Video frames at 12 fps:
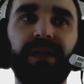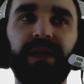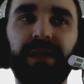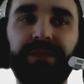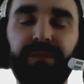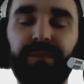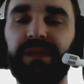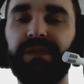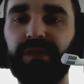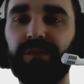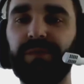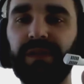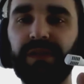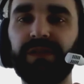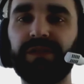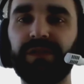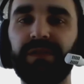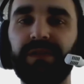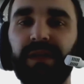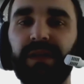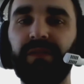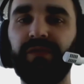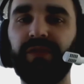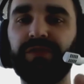have the main documentation
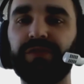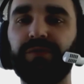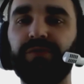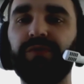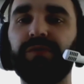that shows you,